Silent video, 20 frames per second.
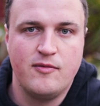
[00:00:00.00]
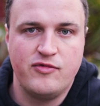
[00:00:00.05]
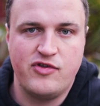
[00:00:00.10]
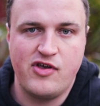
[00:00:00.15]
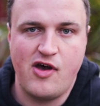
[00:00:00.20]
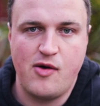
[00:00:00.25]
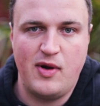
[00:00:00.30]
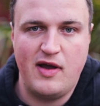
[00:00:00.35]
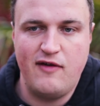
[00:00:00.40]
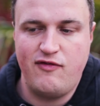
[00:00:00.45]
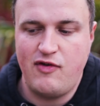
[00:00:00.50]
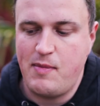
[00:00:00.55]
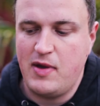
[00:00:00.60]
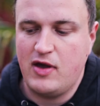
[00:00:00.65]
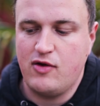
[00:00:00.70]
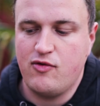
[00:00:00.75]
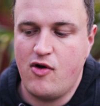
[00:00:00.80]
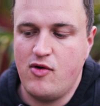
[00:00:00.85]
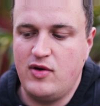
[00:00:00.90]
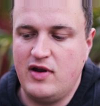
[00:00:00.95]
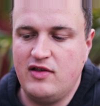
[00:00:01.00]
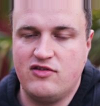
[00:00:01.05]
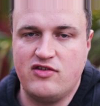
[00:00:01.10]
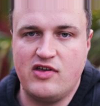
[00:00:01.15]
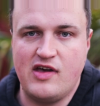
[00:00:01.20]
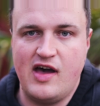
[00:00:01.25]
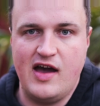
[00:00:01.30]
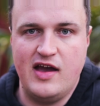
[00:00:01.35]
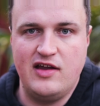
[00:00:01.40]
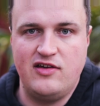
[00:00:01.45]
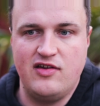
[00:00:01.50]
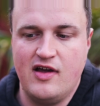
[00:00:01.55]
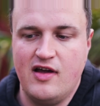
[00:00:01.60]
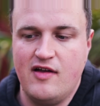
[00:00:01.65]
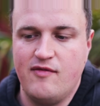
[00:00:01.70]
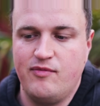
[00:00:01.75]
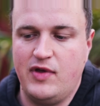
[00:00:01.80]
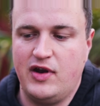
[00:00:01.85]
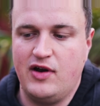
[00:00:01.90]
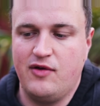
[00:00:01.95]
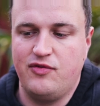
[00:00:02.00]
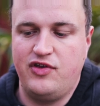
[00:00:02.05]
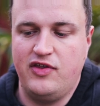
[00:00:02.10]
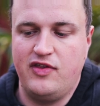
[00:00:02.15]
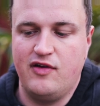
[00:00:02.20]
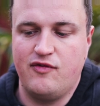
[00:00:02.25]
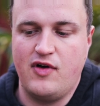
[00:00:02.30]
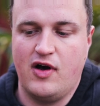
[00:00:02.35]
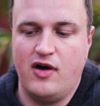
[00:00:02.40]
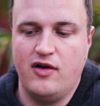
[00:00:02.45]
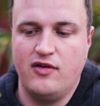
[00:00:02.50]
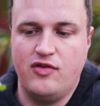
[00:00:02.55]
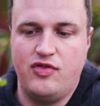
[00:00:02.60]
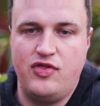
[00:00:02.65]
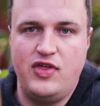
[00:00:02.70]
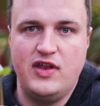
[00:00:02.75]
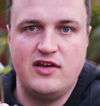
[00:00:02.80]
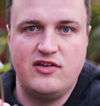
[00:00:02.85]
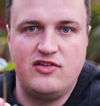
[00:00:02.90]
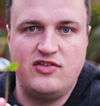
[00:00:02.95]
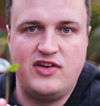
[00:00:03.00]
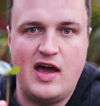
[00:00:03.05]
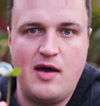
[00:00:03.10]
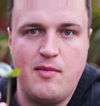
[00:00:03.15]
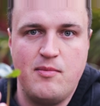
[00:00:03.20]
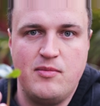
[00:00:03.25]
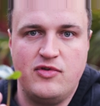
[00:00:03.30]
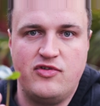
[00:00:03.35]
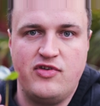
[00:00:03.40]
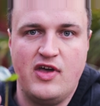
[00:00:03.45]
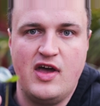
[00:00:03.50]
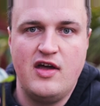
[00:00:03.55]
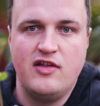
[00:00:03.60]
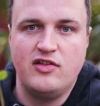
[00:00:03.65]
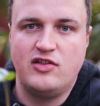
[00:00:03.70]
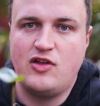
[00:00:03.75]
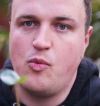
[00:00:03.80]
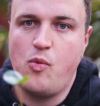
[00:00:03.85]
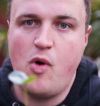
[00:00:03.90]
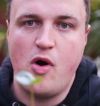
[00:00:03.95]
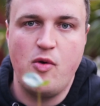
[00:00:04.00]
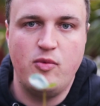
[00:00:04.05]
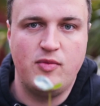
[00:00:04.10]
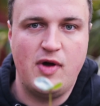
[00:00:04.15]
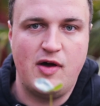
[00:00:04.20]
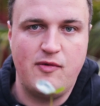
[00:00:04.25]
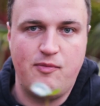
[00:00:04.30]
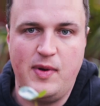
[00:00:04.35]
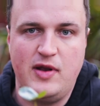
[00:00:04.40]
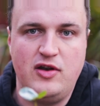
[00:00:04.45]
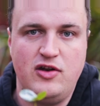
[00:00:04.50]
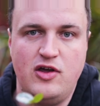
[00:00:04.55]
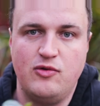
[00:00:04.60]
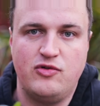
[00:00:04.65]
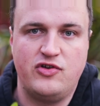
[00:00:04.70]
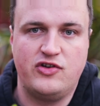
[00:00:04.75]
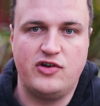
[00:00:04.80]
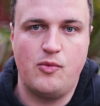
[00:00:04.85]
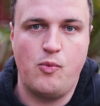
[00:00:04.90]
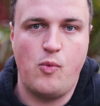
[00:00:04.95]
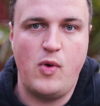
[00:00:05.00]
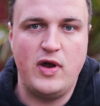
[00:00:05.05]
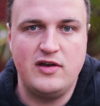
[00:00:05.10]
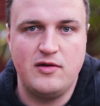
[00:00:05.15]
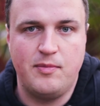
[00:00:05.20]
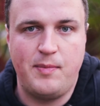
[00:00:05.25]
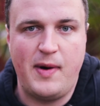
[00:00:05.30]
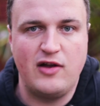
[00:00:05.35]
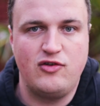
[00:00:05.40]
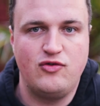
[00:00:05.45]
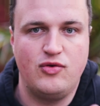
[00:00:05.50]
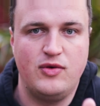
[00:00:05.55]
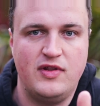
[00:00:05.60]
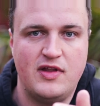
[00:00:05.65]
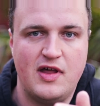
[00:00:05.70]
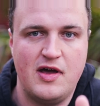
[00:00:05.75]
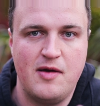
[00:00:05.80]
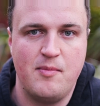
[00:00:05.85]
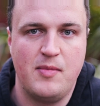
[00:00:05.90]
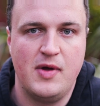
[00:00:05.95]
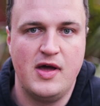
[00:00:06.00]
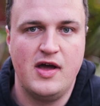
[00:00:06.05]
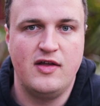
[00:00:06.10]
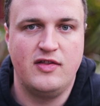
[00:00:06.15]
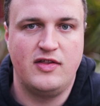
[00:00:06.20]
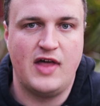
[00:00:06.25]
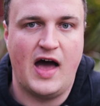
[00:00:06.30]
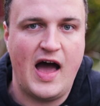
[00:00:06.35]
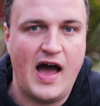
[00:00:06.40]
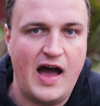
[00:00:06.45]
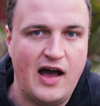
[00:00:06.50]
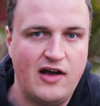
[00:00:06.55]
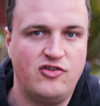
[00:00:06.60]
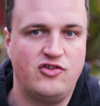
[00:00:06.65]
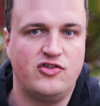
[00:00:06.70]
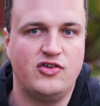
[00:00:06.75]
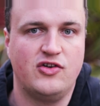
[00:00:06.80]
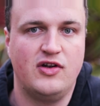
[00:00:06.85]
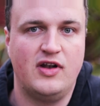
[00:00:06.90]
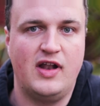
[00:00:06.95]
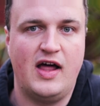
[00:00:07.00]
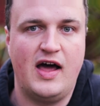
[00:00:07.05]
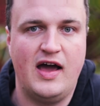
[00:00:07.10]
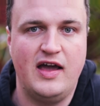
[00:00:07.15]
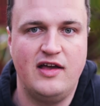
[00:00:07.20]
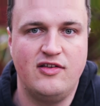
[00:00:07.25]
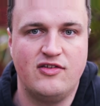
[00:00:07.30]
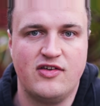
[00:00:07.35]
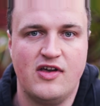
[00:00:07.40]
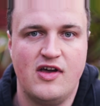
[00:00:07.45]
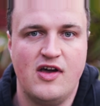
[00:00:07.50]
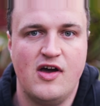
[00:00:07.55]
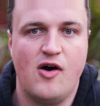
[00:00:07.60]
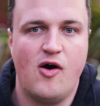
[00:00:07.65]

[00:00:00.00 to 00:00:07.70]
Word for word: So if they've been grown inside, then obviously they've got thinner stems, they won't have been used to wind battering them, the harsh sunlight,